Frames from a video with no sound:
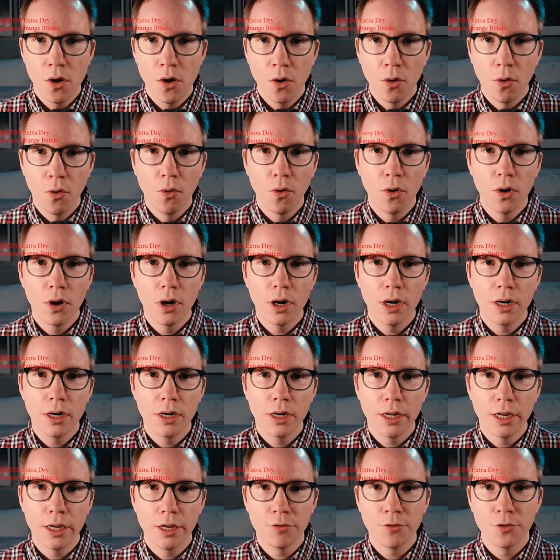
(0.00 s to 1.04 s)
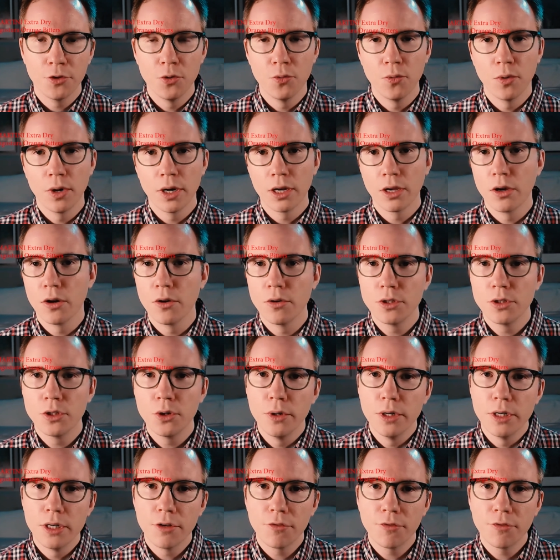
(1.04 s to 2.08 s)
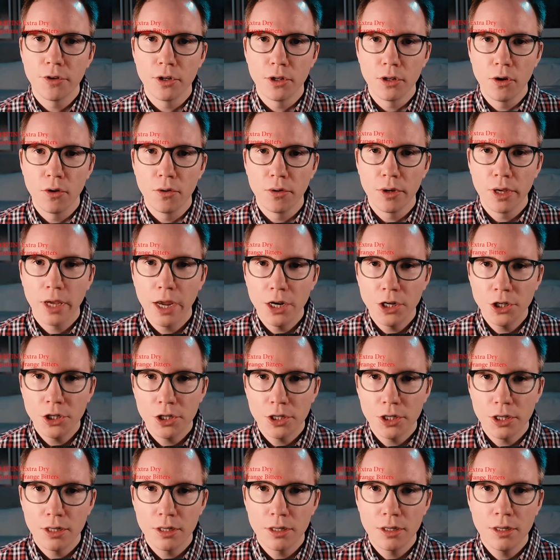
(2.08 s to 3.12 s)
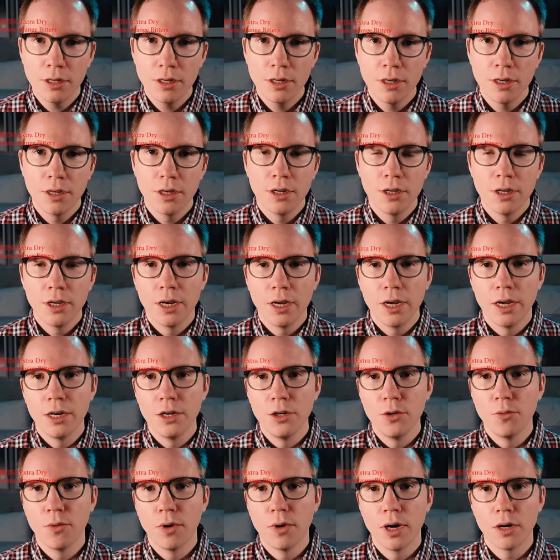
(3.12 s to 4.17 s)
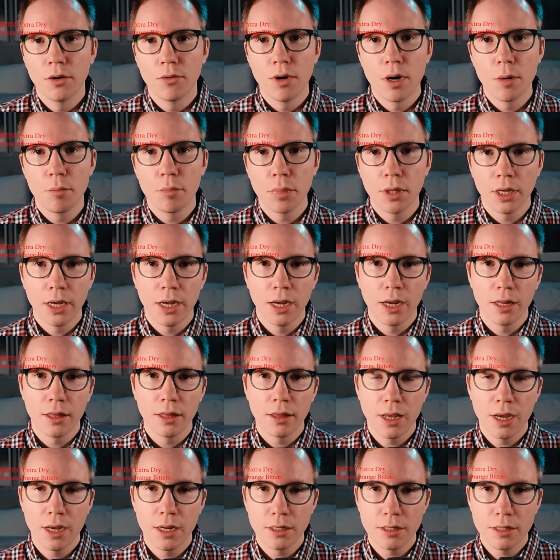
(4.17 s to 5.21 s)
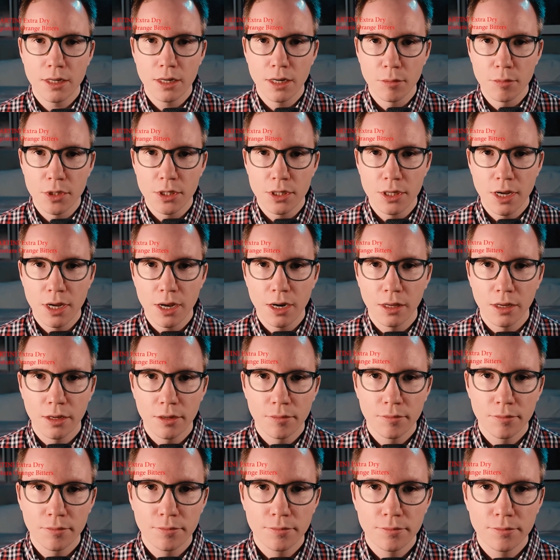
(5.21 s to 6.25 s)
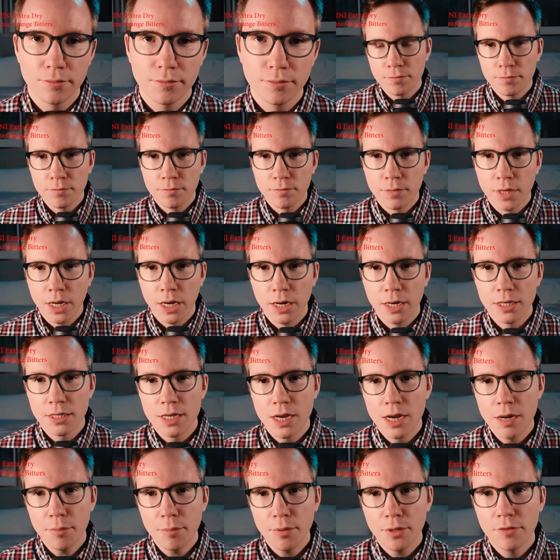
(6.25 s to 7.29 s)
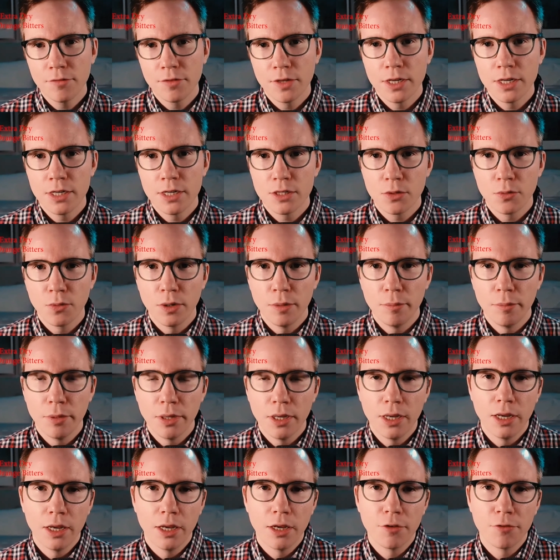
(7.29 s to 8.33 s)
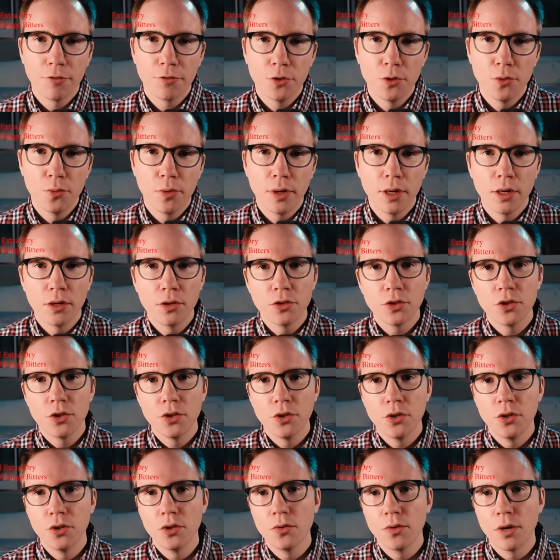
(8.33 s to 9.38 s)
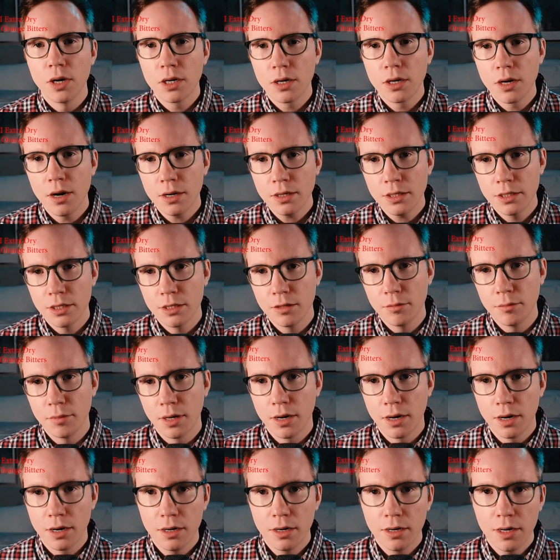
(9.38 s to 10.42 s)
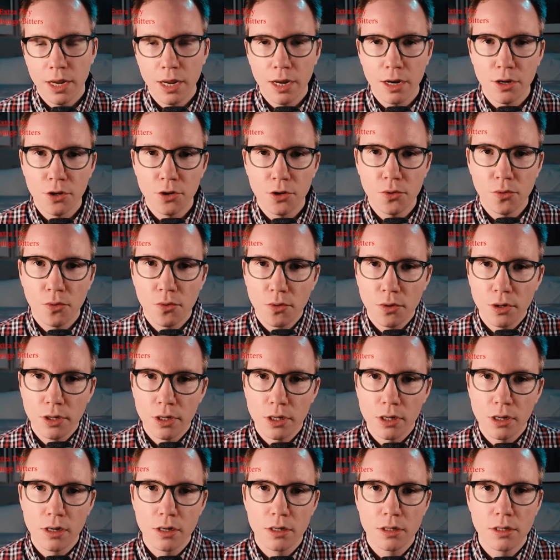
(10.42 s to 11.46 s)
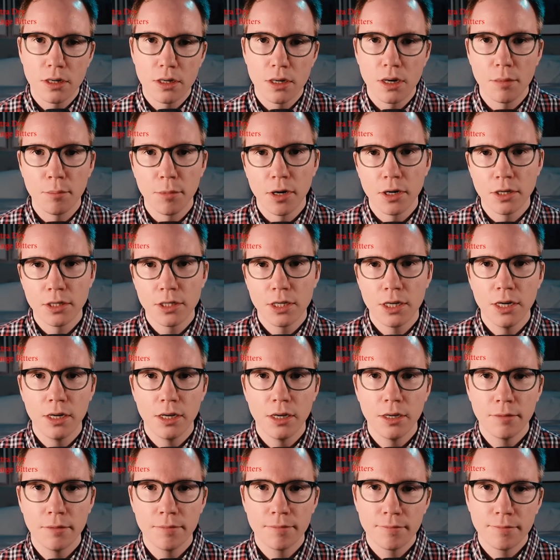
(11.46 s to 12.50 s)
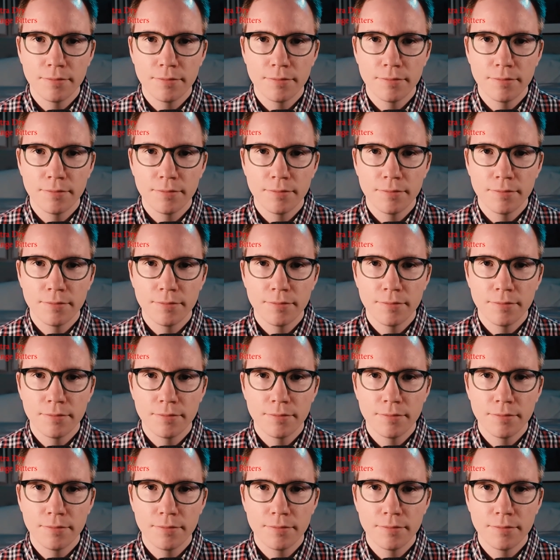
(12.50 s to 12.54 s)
or if you want to go to a different location and you want to replicate that same study. An example of this would be if you went to a cocktail bar and you ordered a martini